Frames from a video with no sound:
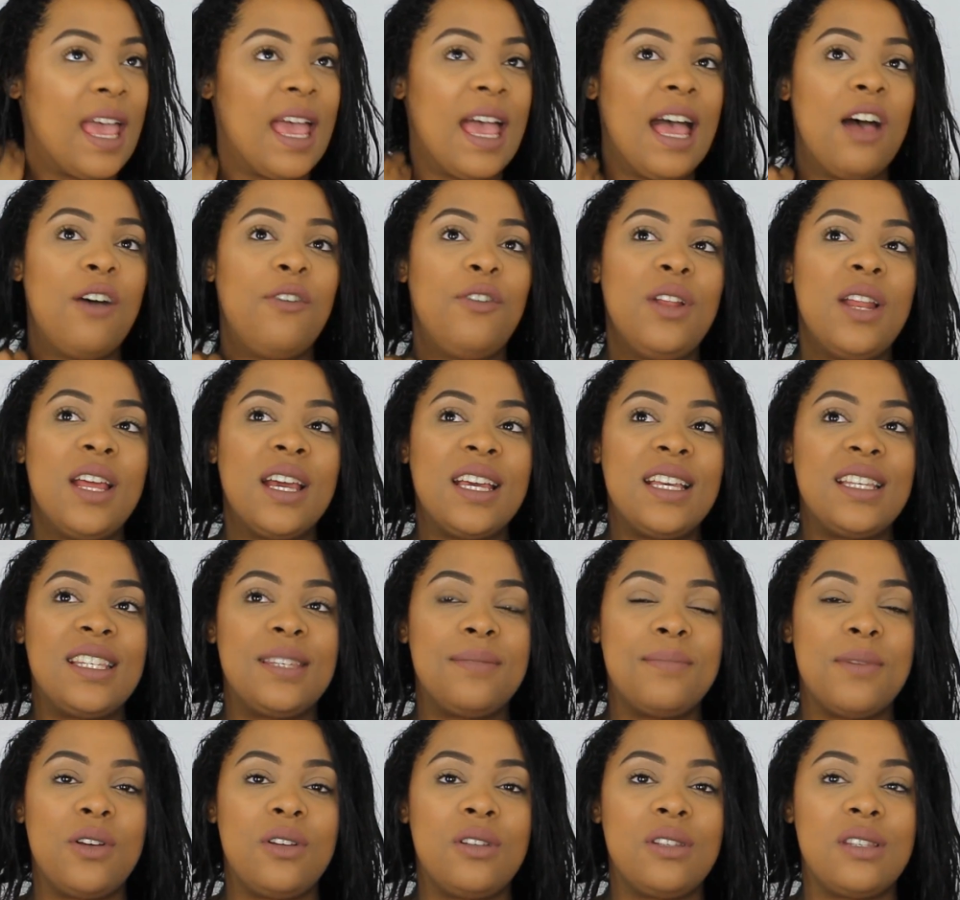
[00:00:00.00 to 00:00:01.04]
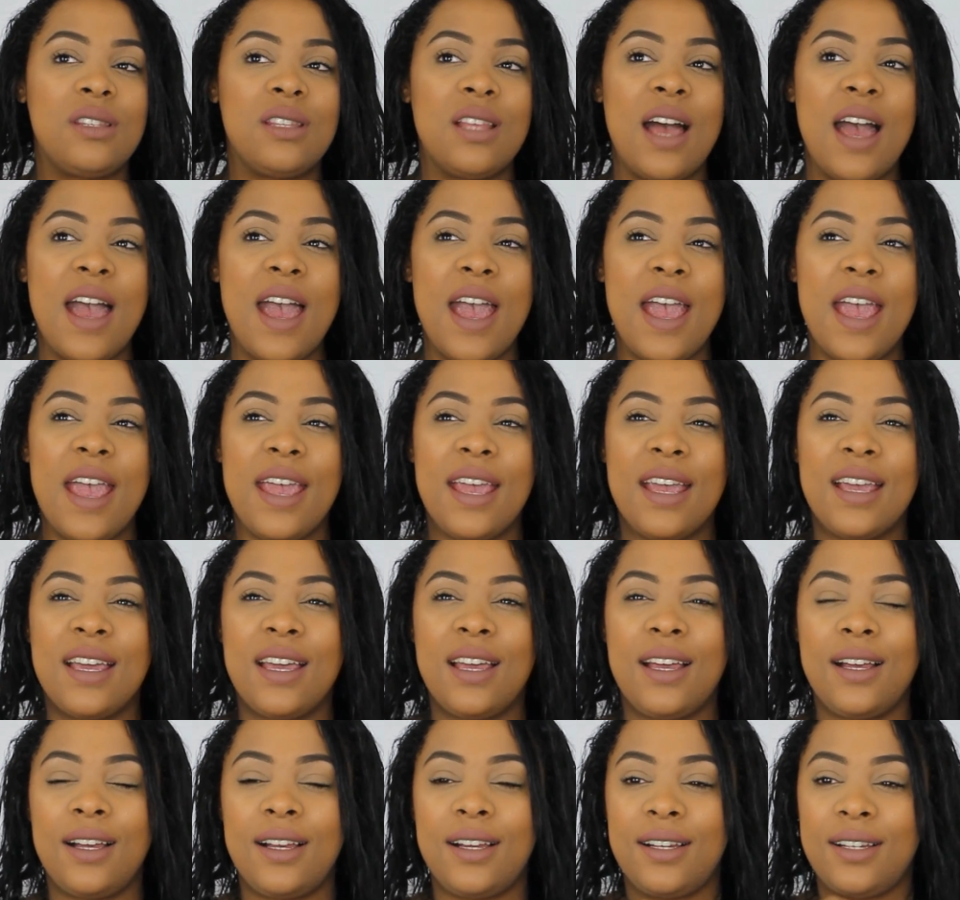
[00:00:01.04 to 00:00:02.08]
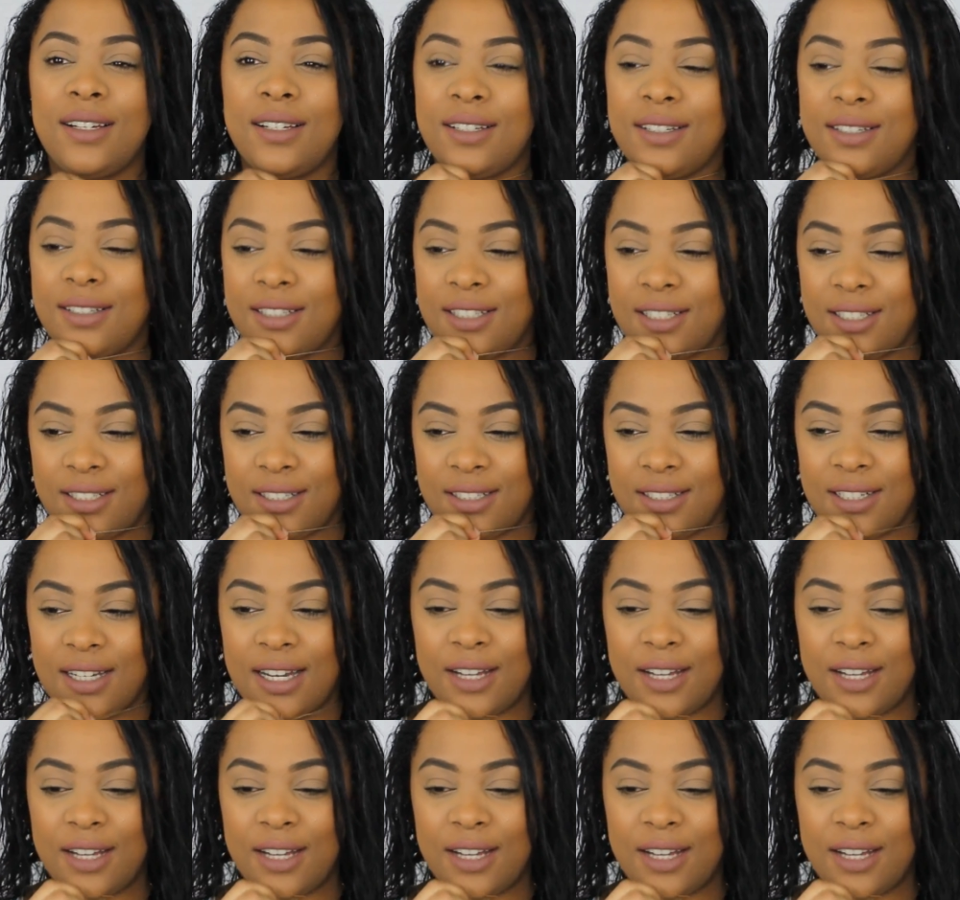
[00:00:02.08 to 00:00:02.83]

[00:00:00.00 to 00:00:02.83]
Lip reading: I feel like it smells like, oh,